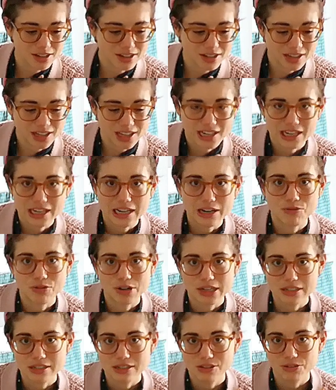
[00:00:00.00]
needed a
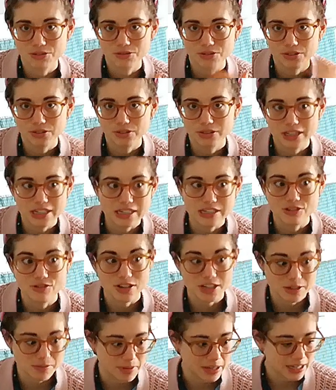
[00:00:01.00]
rest of all this
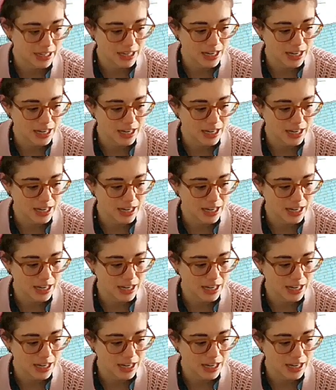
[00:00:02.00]
dressmaking.